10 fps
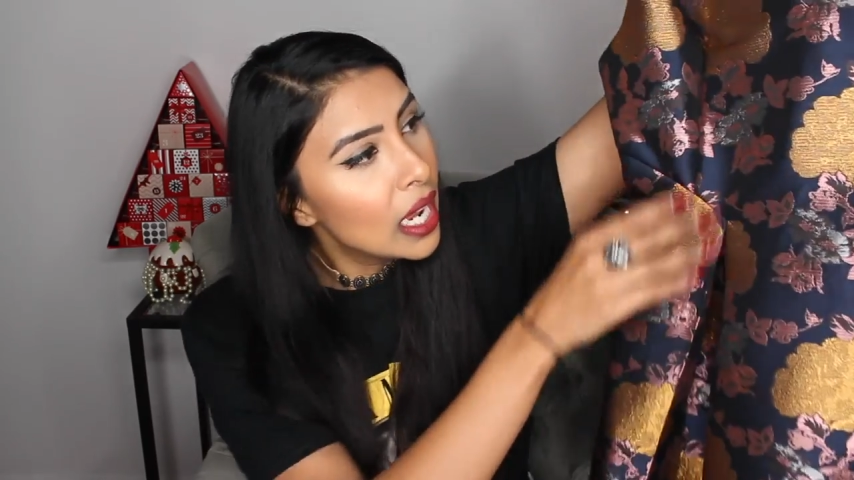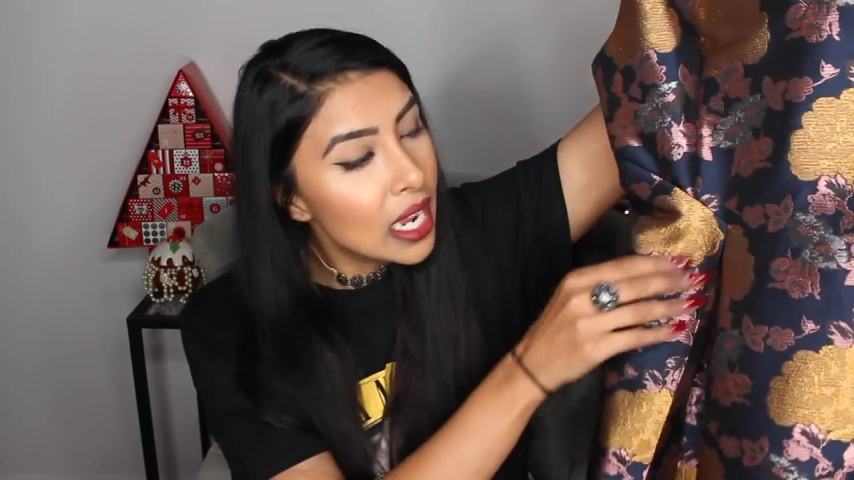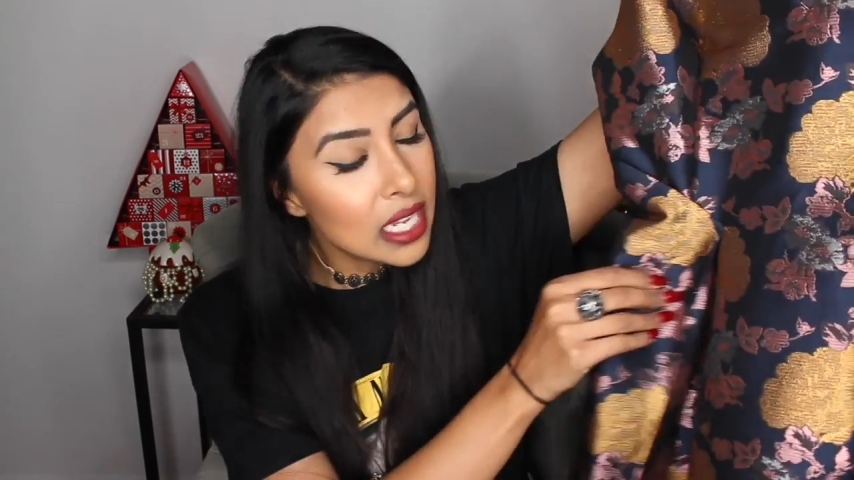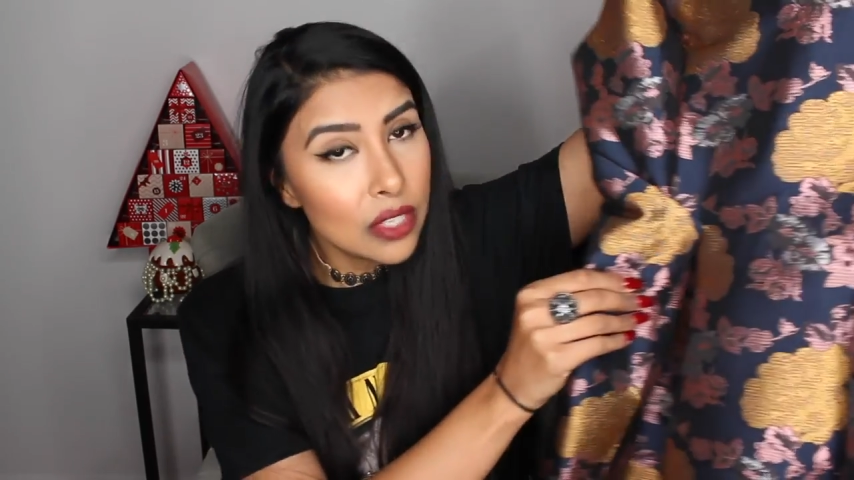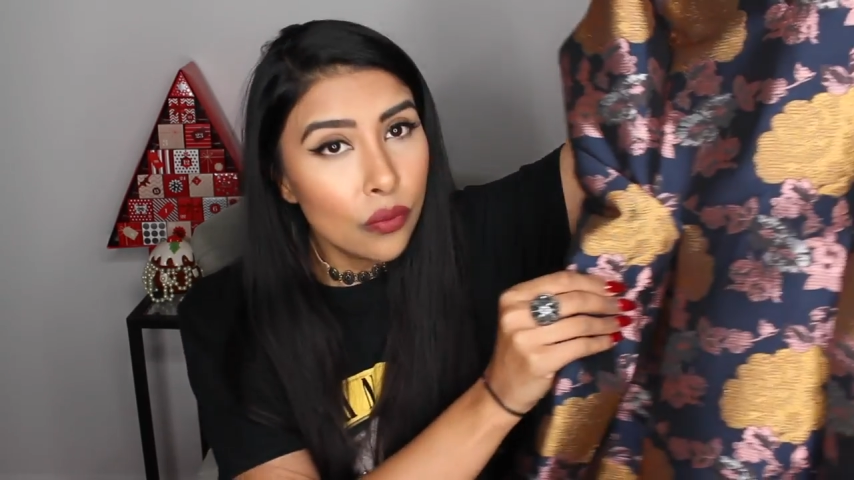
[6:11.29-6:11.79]

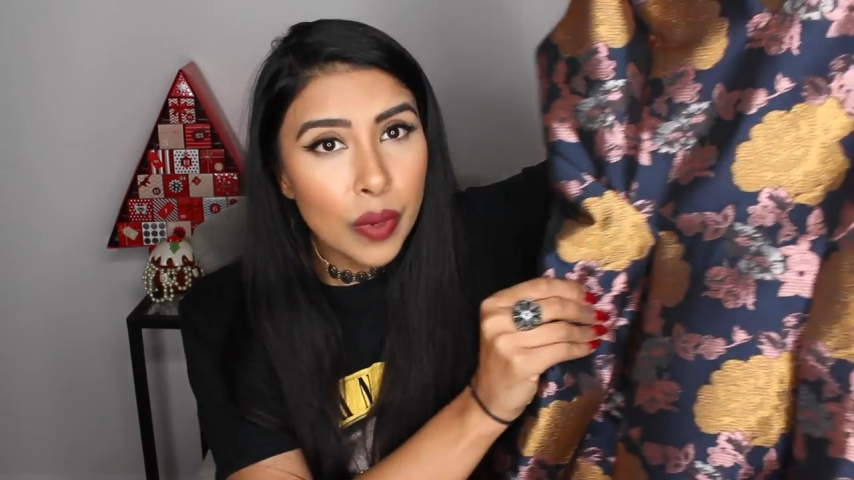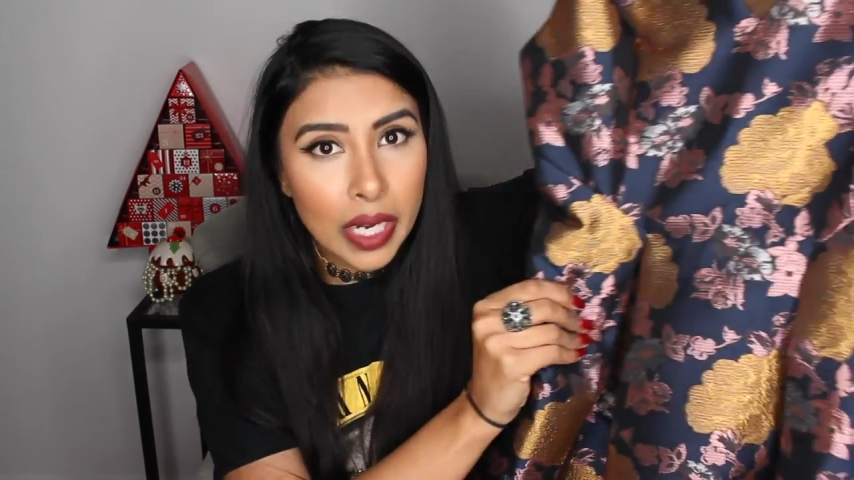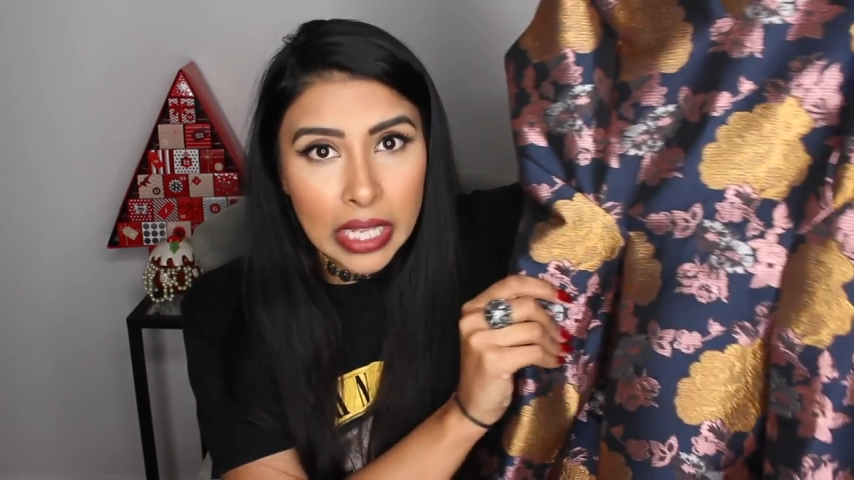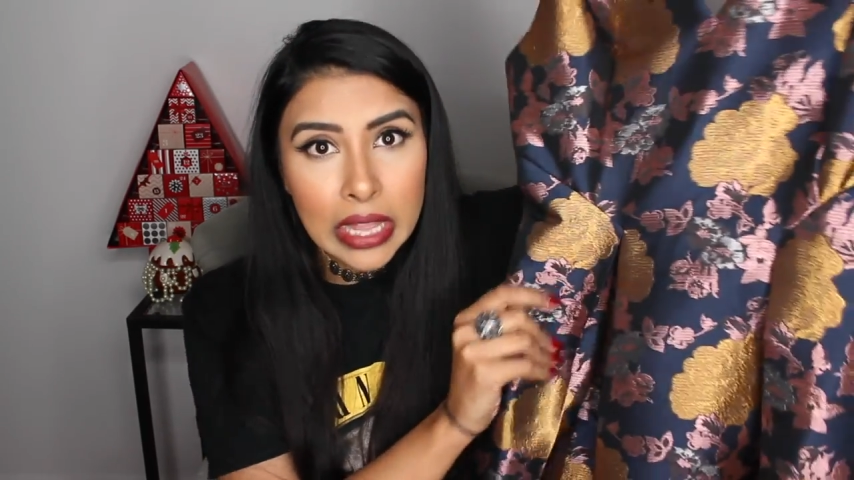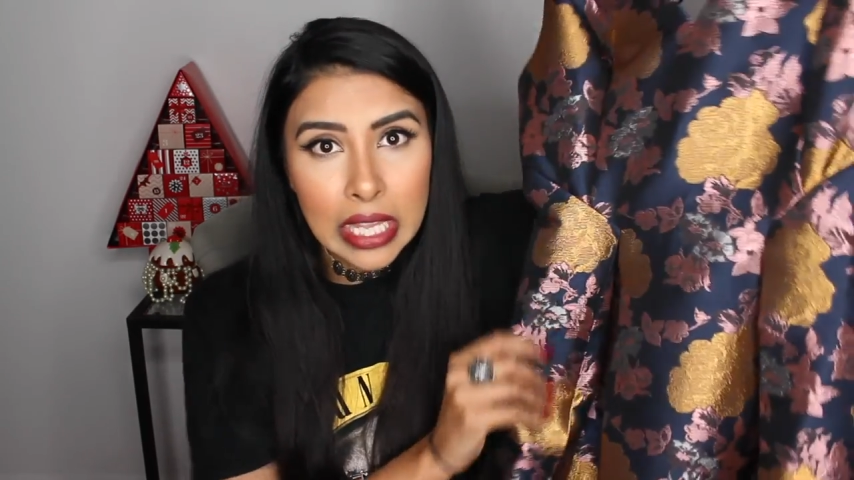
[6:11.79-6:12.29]
It's a
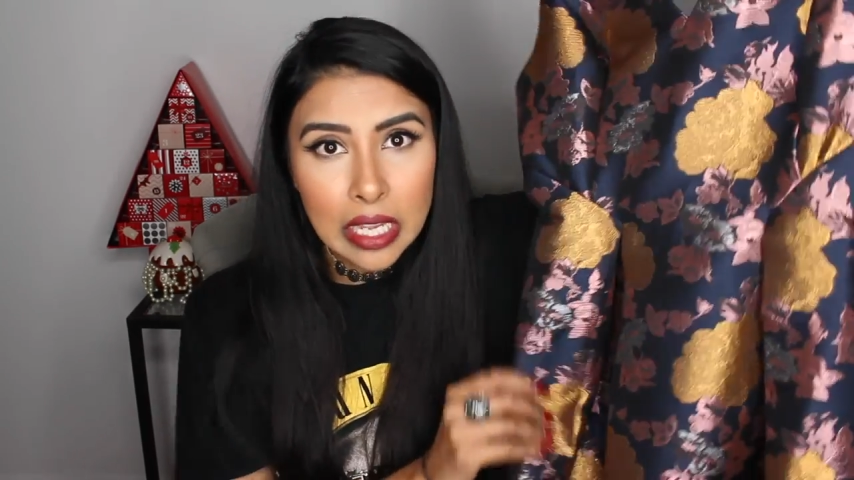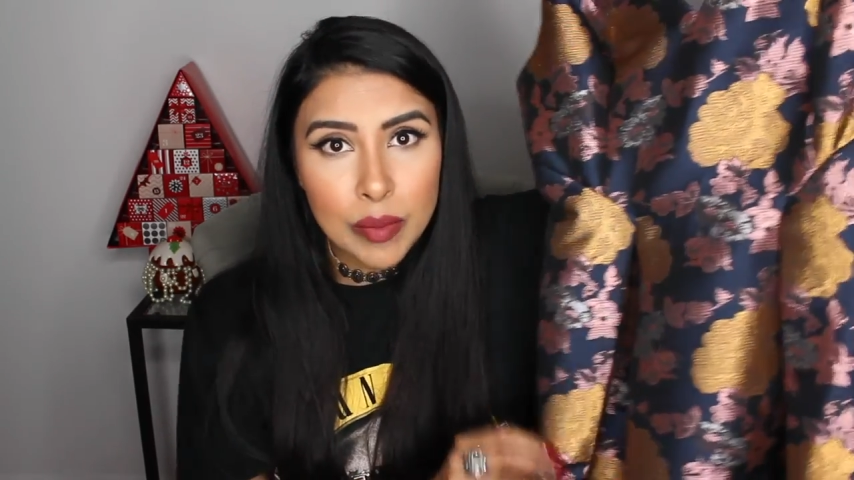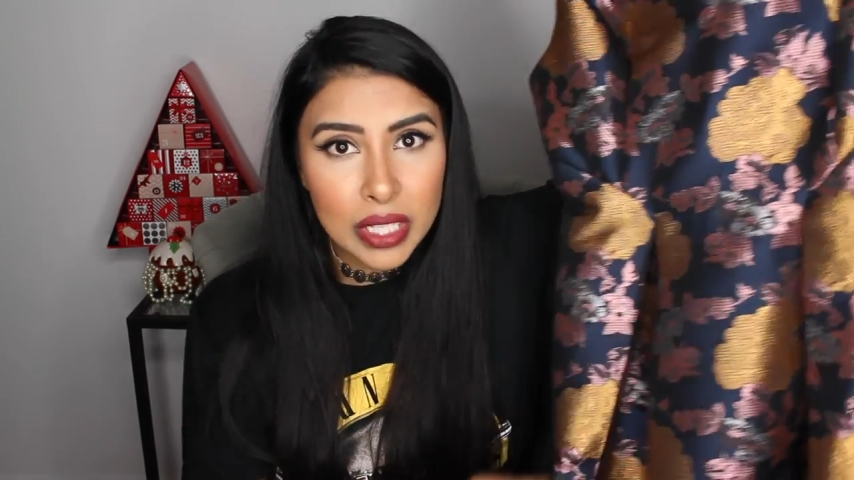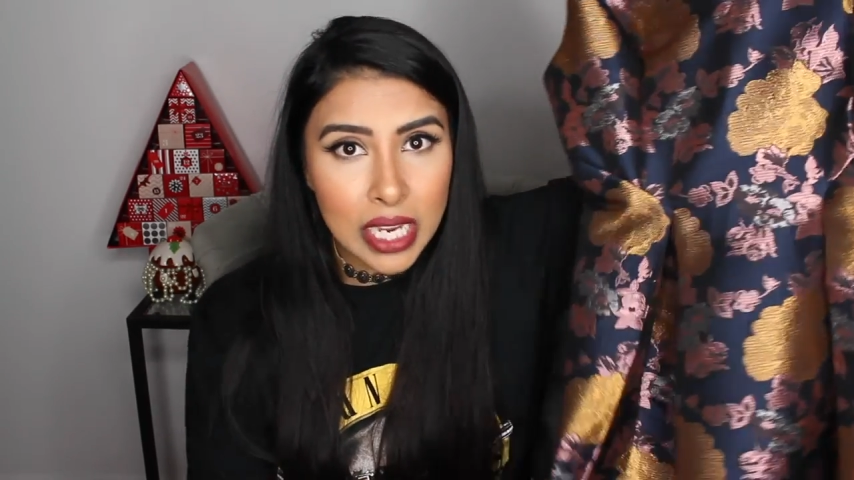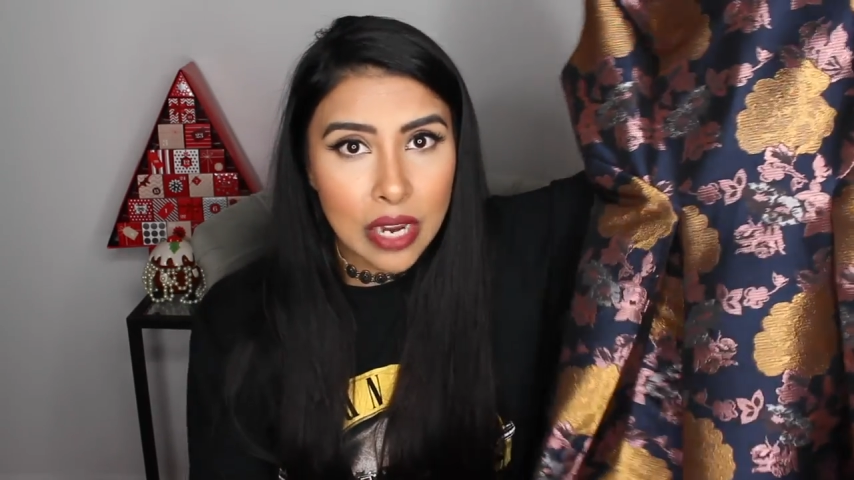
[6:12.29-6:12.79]
really thick
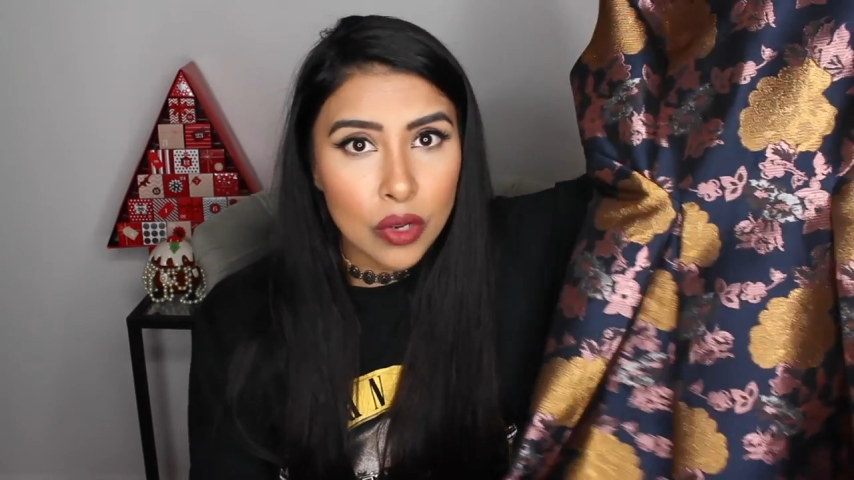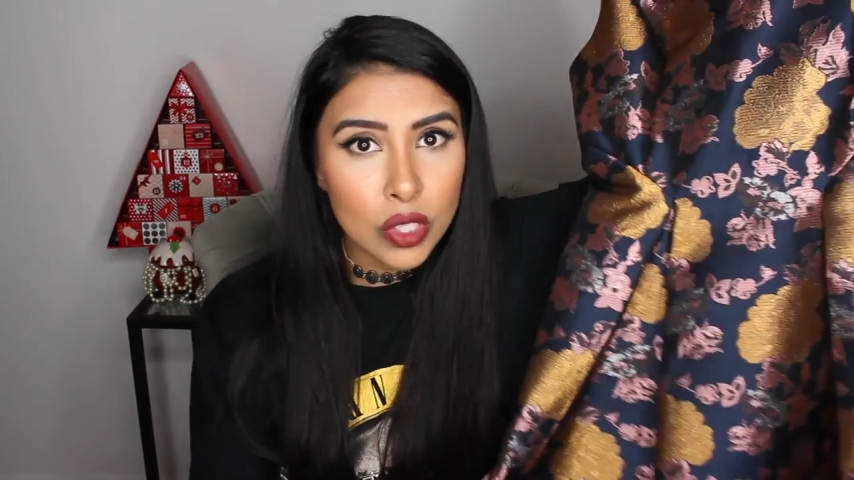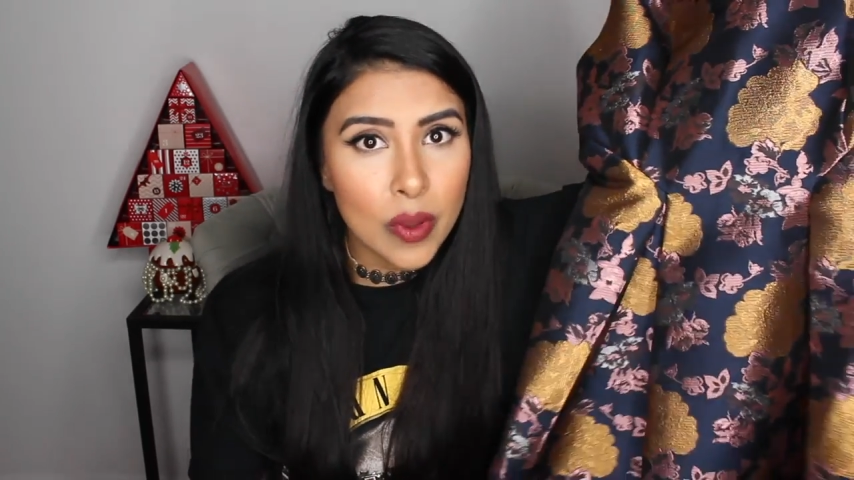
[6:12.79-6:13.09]
material,